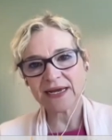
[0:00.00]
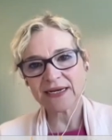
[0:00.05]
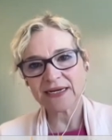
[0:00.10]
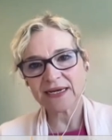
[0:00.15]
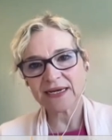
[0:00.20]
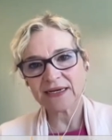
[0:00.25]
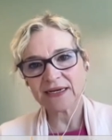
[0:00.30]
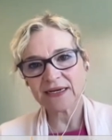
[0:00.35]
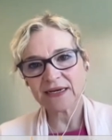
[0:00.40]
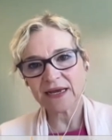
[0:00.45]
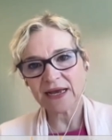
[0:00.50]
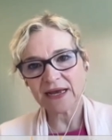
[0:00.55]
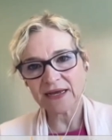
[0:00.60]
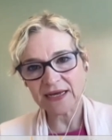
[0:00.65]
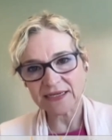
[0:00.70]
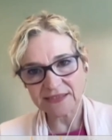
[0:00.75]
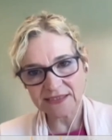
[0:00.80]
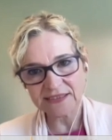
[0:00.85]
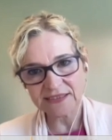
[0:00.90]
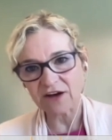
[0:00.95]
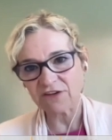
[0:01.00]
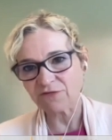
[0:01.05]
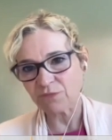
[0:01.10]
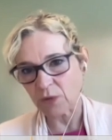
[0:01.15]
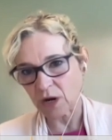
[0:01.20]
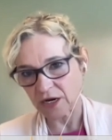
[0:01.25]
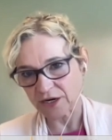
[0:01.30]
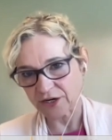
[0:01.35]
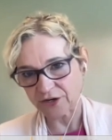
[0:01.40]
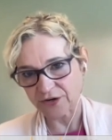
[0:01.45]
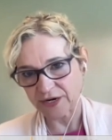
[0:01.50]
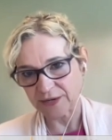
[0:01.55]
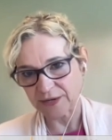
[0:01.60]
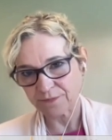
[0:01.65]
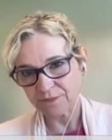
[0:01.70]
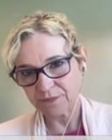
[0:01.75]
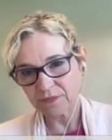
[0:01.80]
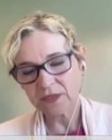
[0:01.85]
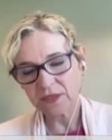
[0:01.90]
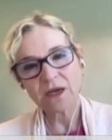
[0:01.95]
planning and self
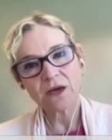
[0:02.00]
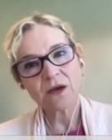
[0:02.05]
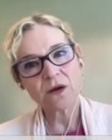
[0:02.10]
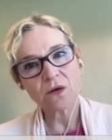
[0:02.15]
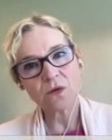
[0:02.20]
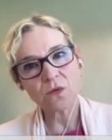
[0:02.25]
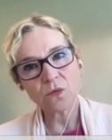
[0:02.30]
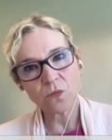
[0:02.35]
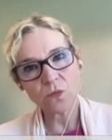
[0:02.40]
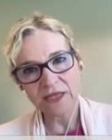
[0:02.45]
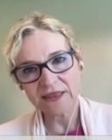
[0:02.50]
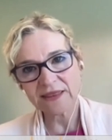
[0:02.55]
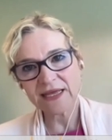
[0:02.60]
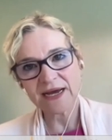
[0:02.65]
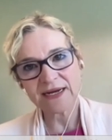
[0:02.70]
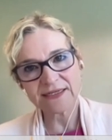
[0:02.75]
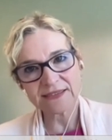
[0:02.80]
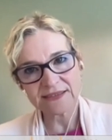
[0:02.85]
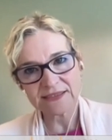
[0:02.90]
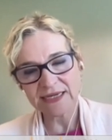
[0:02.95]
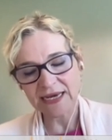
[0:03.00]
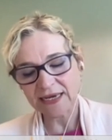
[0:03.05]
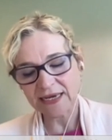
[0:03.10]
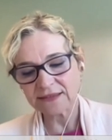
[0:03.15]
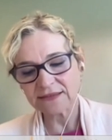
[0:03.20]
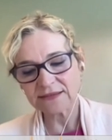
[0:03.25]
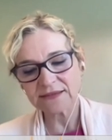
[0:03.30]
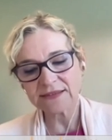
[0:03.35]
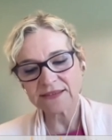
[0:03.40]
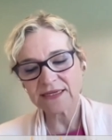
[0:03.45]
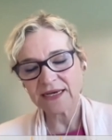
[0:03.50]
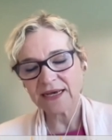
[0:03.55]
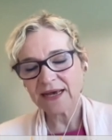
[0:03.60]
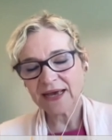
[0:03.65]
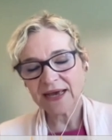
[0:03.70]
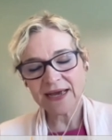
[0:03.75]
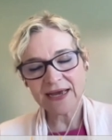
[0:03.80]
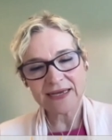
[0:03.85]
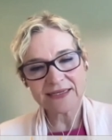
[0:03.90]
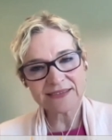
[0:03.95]
monitoring. What that entails,
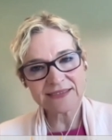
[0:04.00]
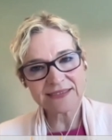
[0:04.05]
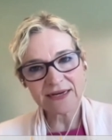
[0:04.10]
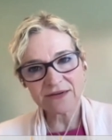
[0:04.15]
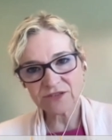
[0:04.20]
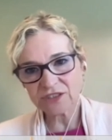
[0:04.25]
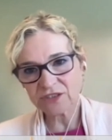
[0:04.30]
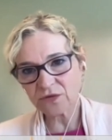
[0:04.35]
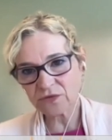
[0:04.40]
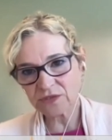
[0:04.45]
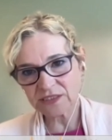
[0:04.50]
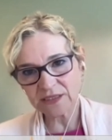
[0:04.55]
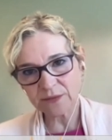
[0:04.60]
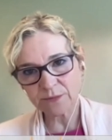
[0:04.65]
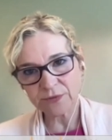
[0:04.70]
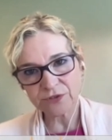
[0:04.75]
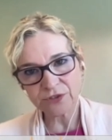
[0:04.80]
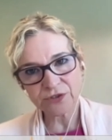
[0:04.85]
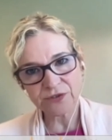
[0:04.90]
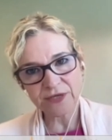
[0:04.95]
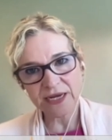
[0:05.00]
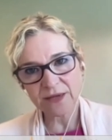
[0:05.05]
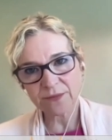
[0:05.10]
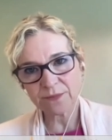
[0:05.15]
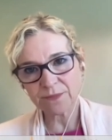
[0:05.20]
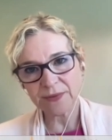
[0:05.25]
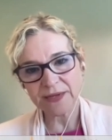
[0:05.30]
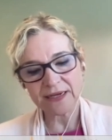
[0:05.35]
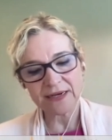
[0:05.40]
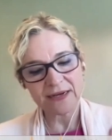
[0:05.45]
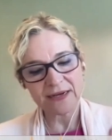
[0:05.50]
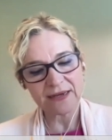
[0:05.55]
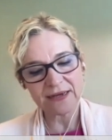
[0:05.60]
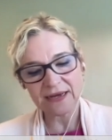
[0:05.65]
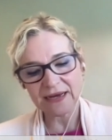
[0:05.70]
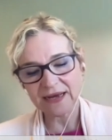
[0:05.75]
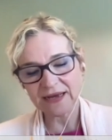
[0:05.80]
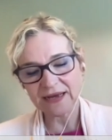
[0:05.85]
it sounds so simple, Trey, but